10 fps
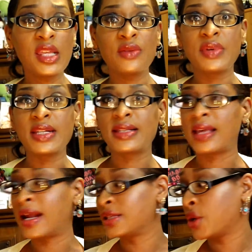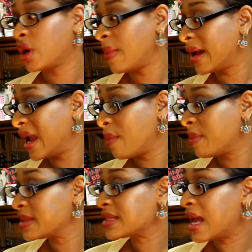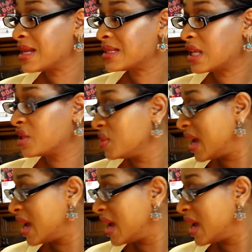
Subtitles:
the reason that I turned on my camera, besides telling you